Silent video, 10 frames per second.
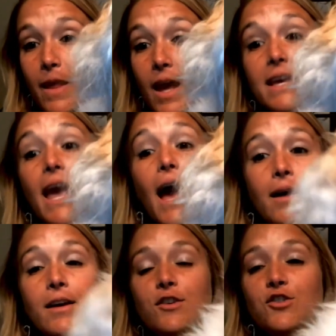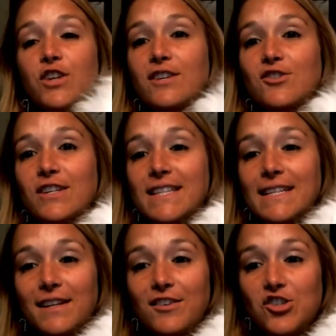Yeah, she okay. she sits
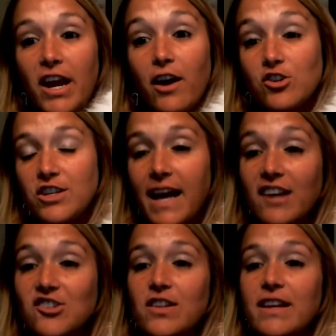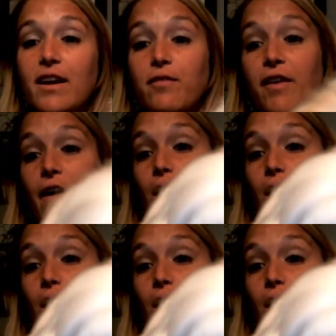in a chair. She's actually very